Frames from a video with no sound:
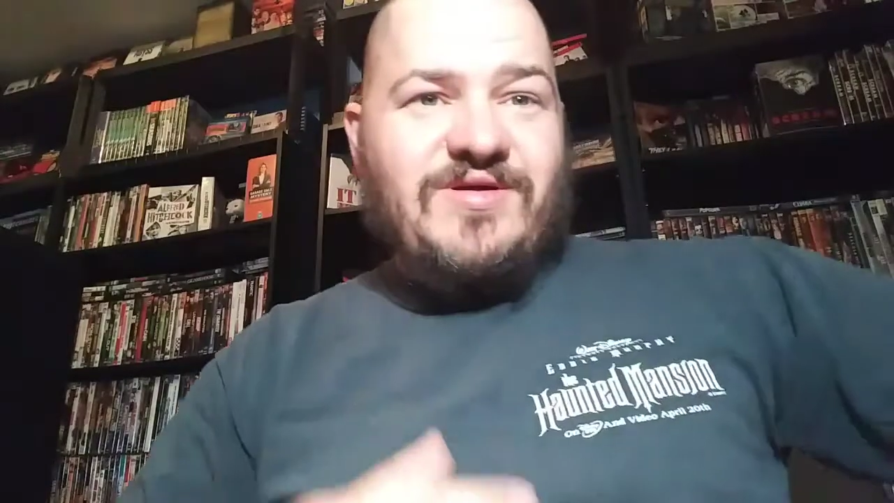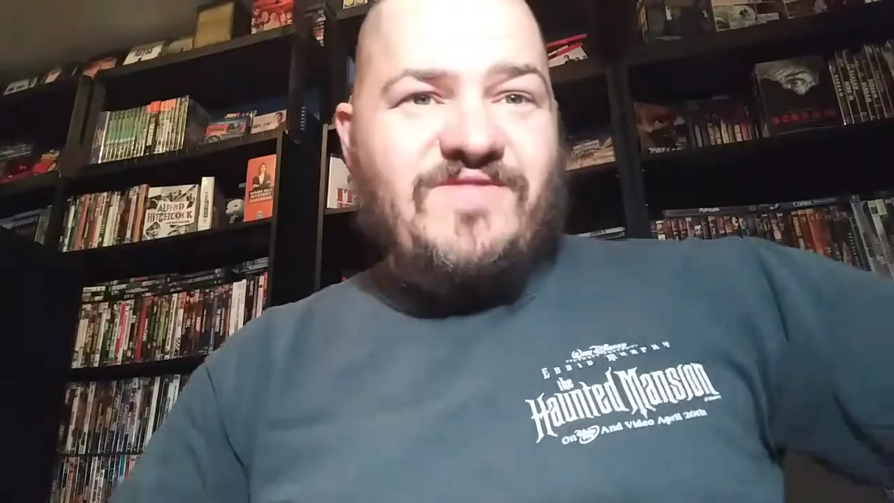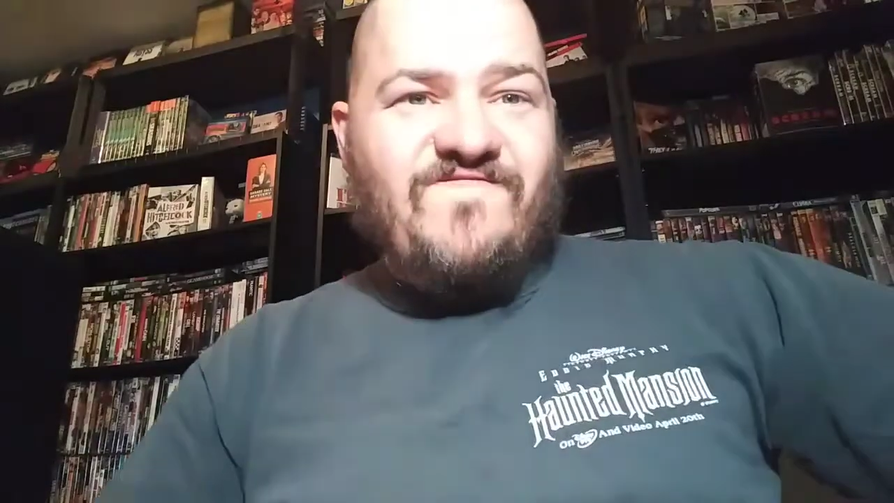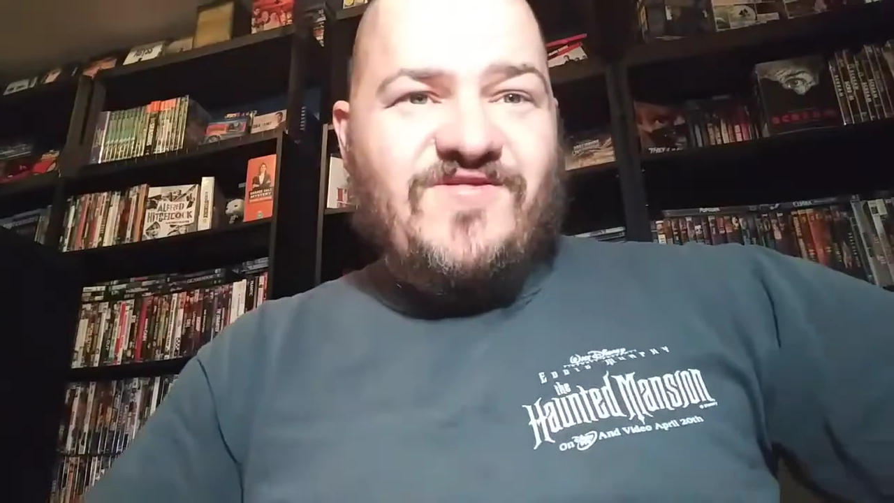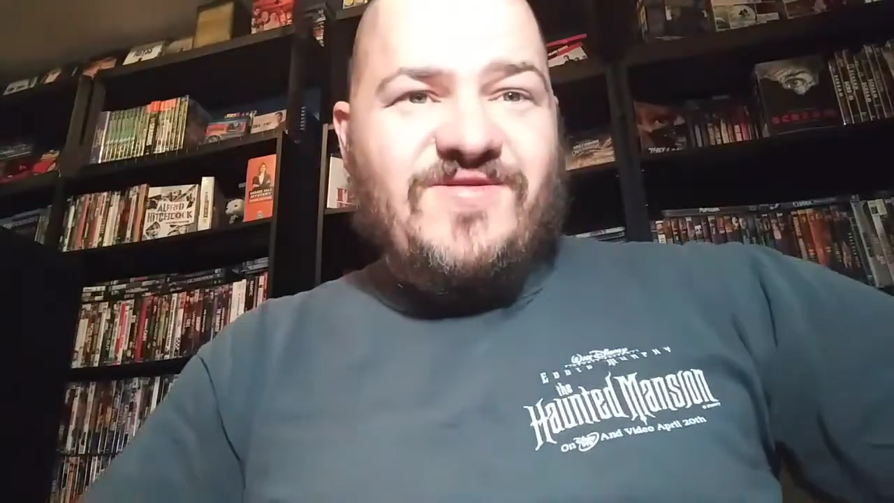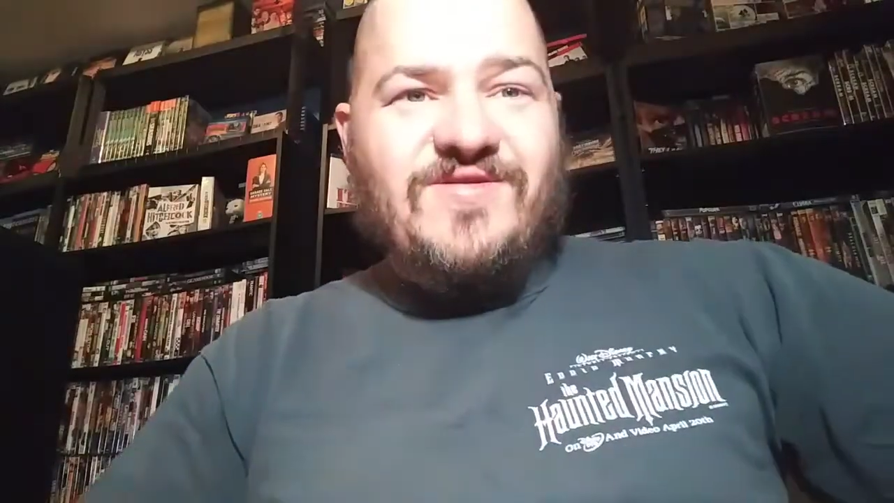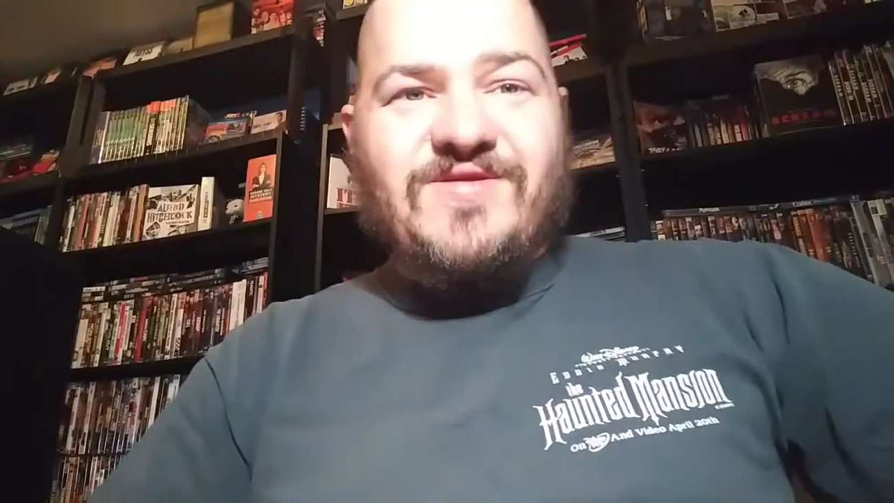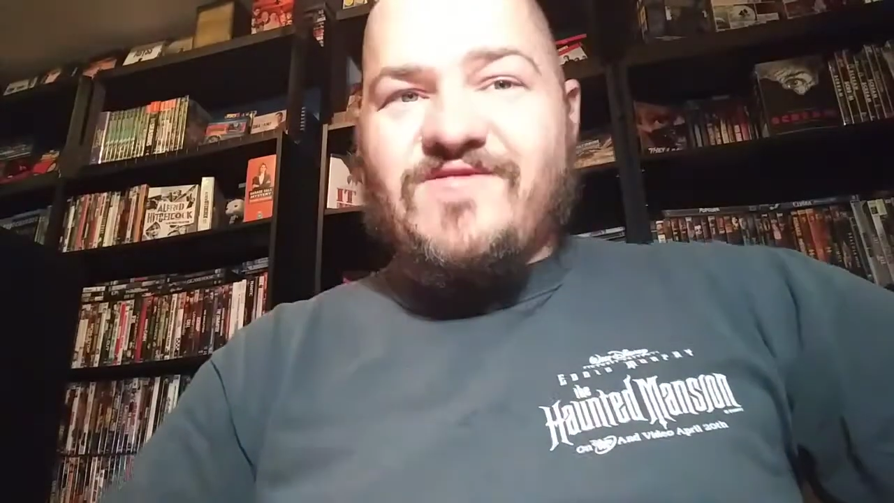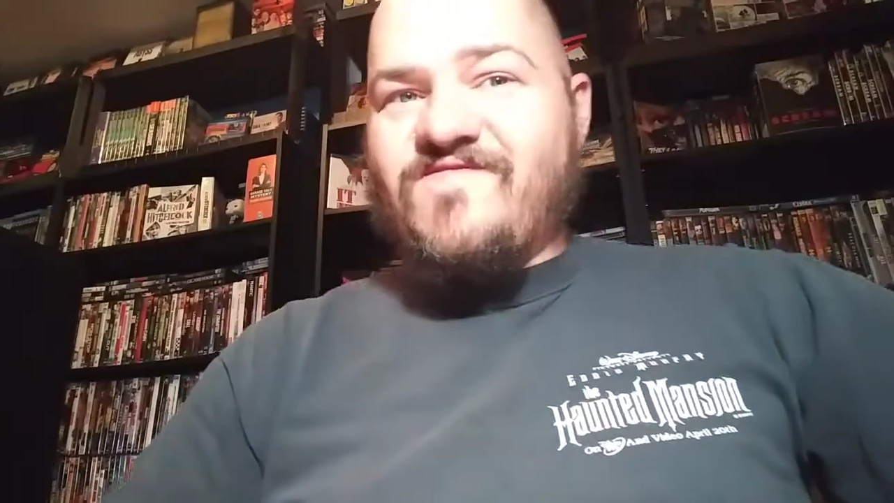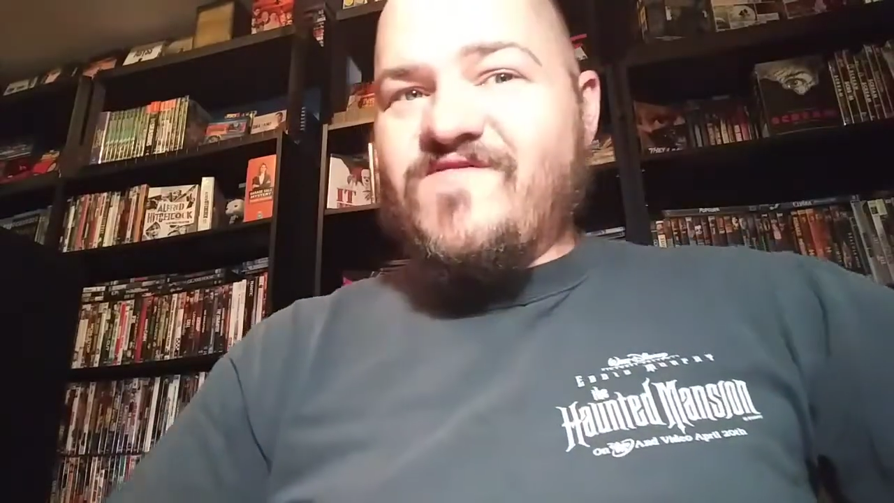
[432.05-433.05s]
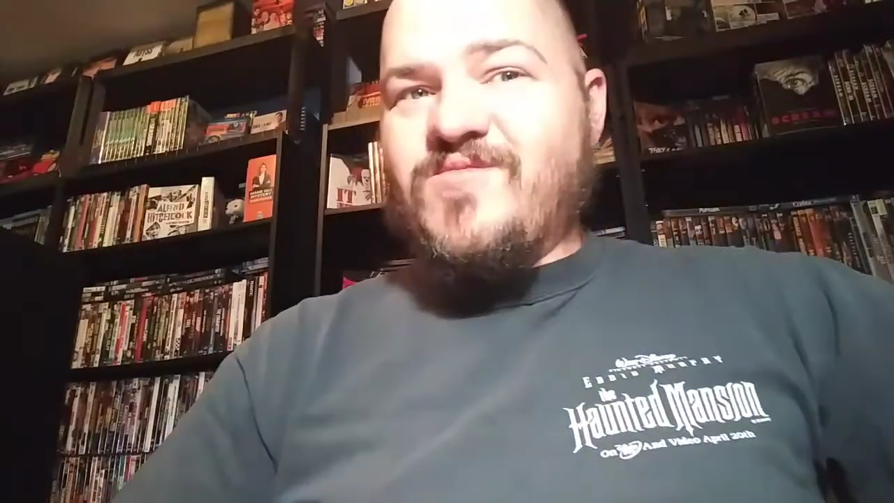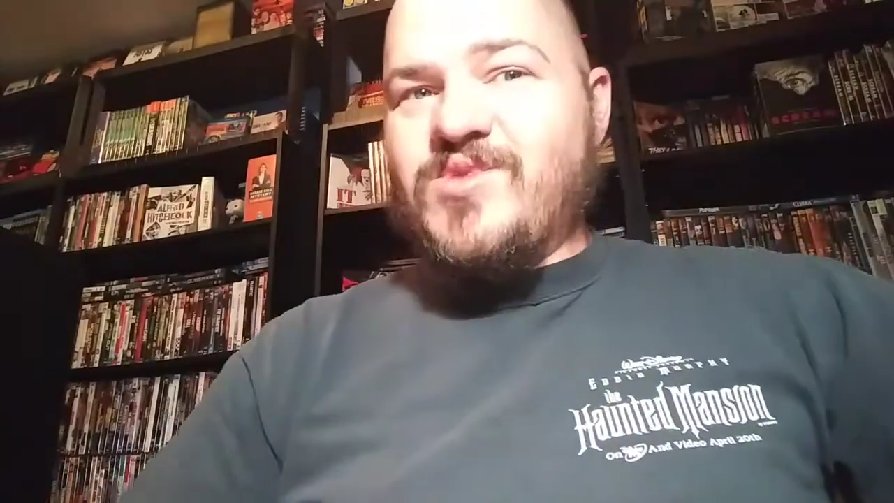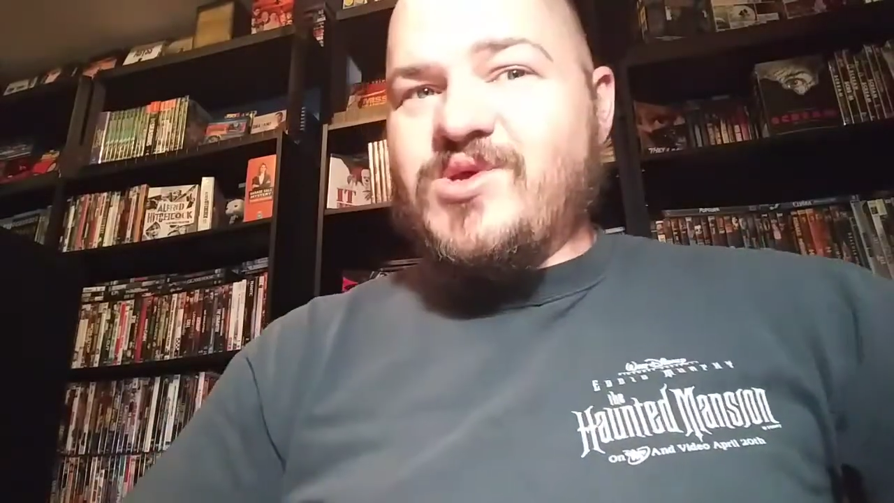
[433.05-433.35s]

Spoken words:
obviously, from the